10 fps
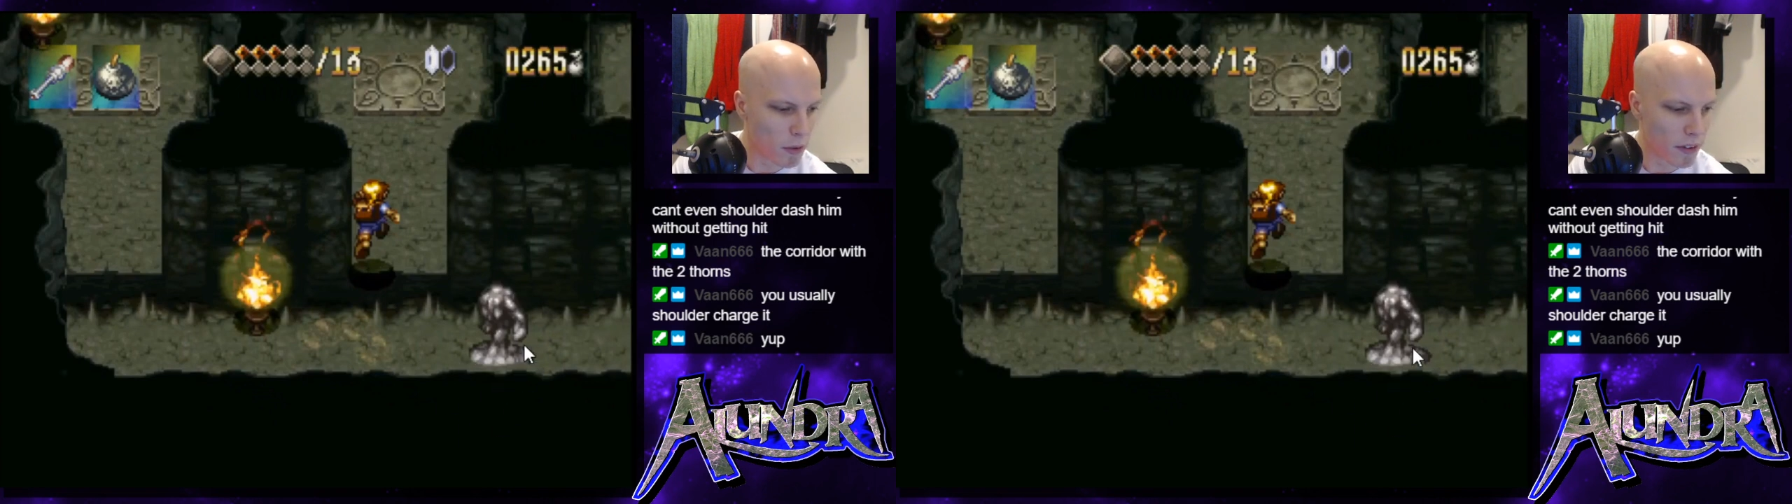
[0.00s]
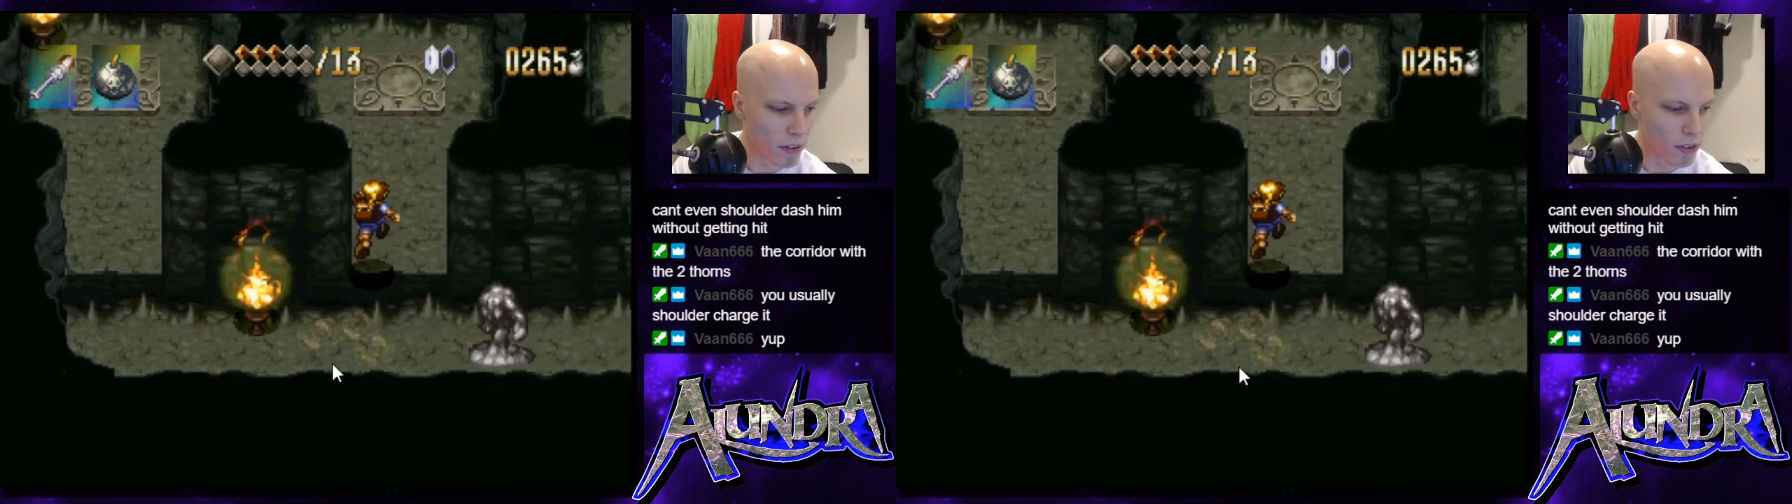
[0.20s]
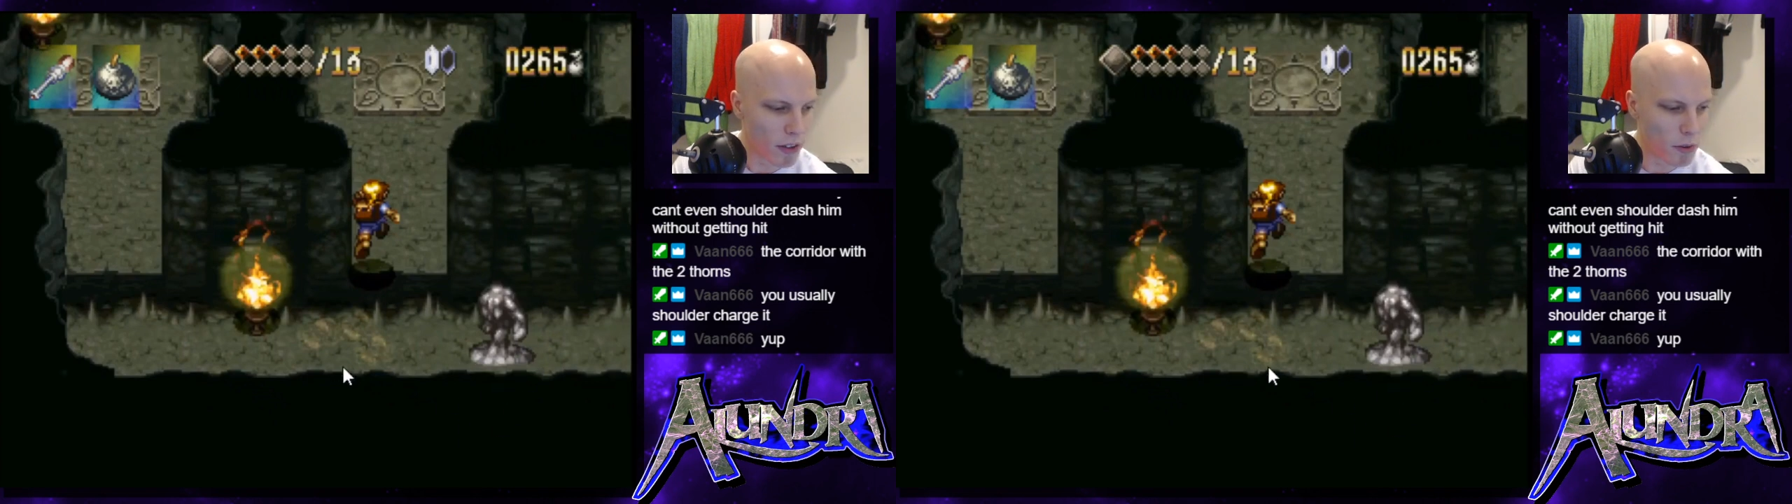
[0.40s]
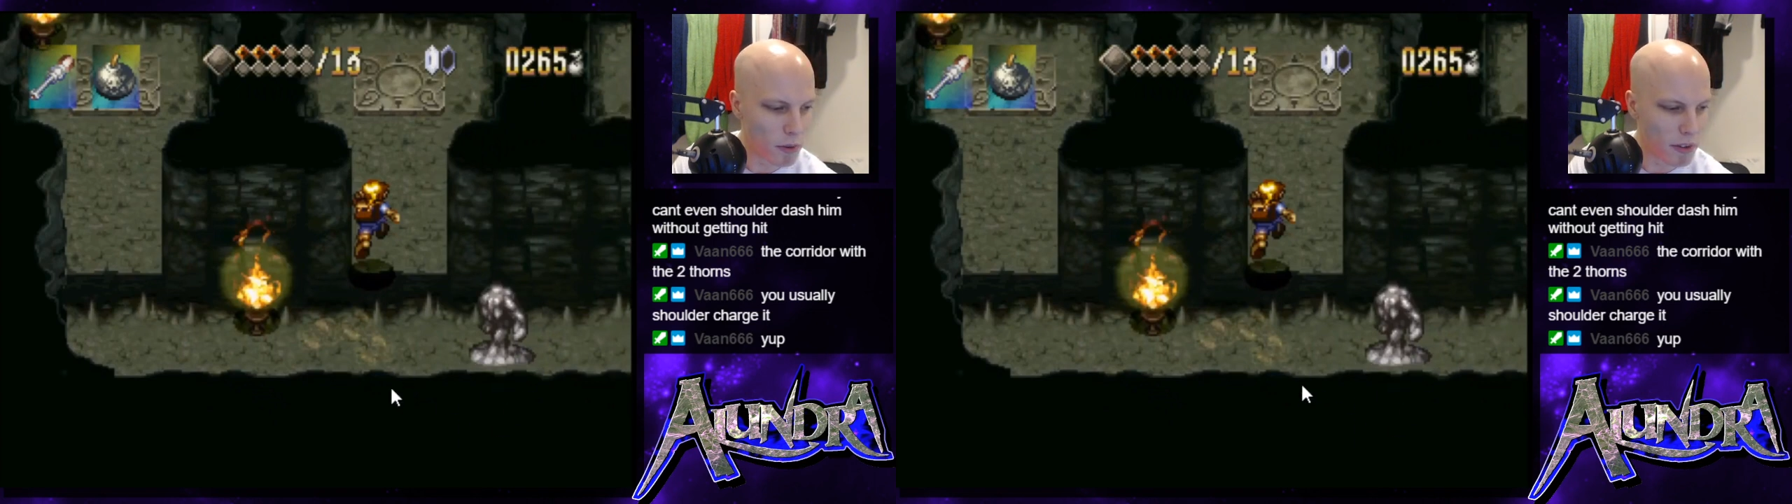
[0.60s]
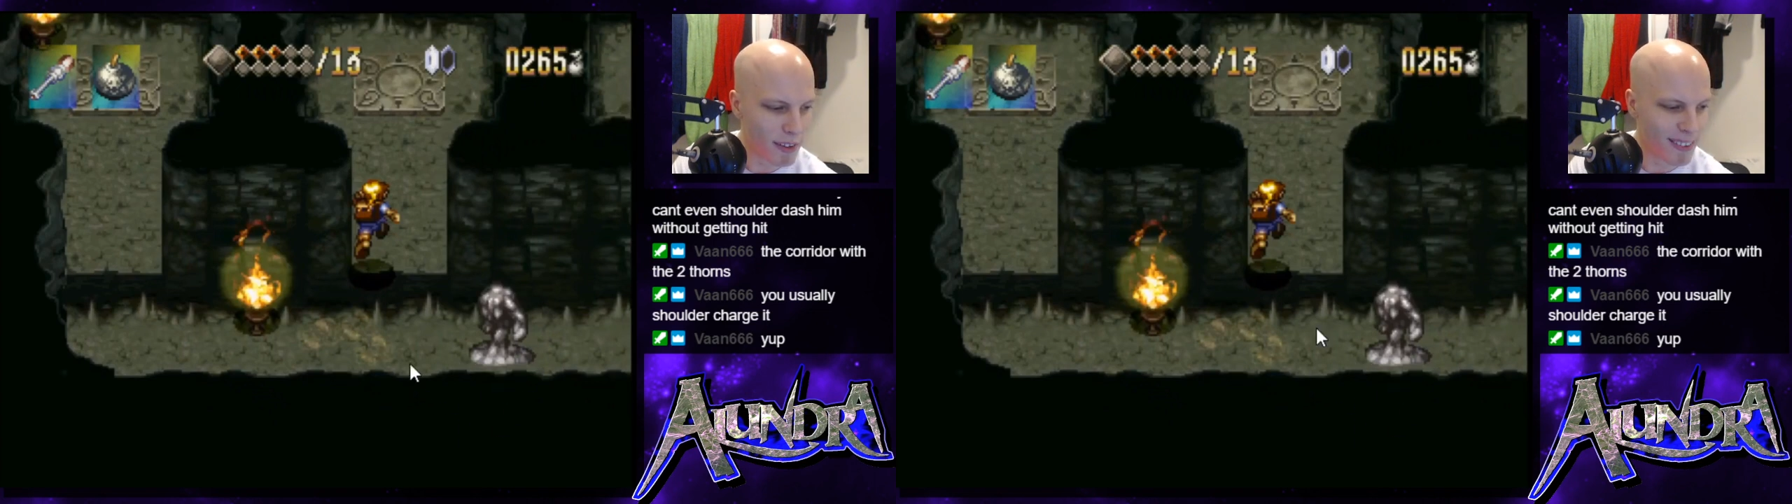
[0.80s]
So I know it's
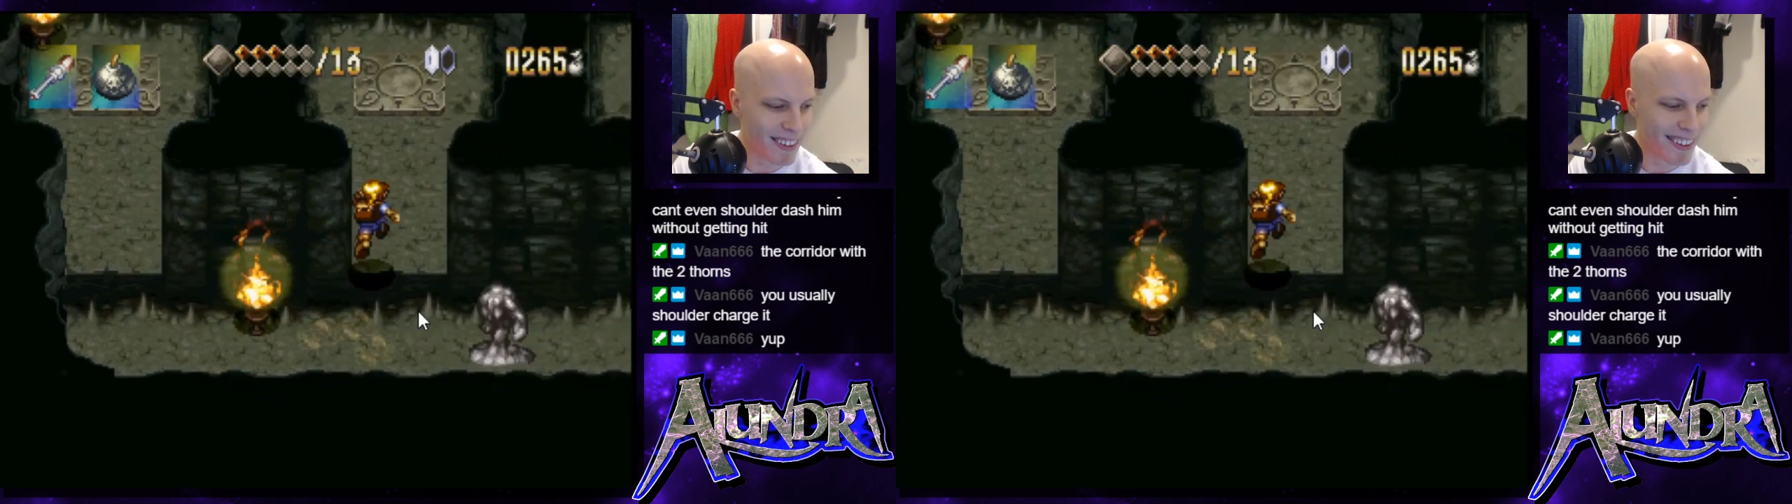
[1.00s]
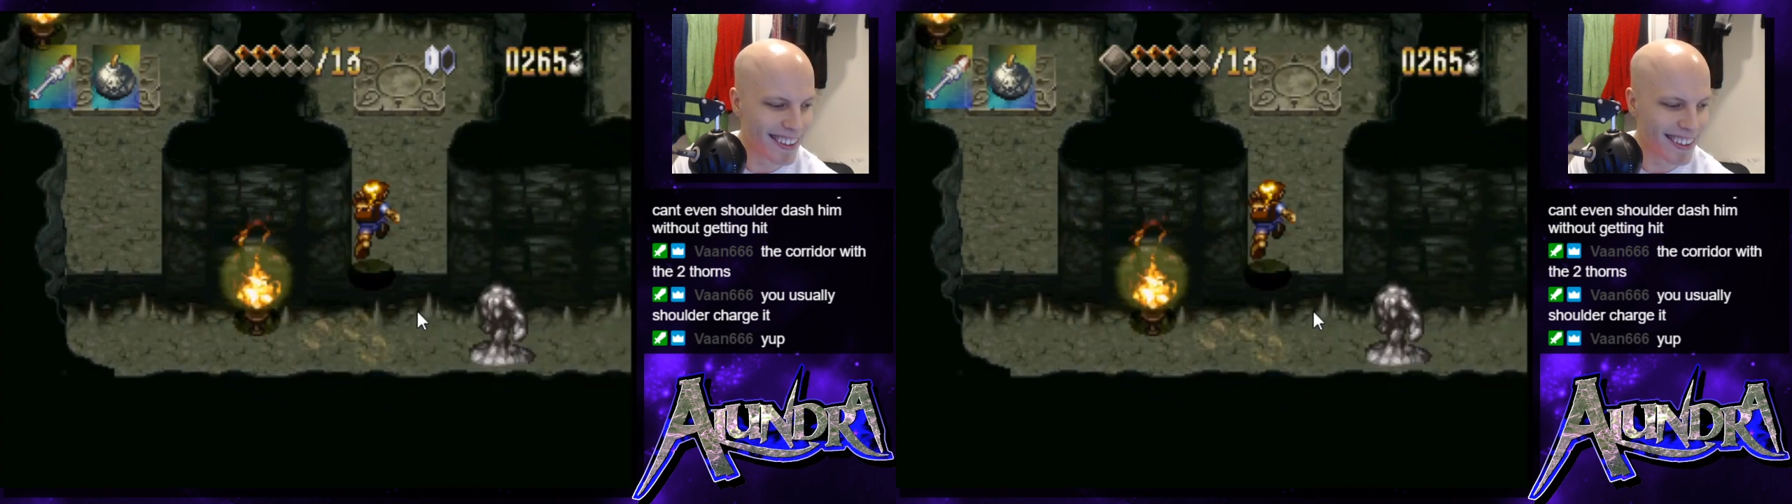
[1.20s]
this one.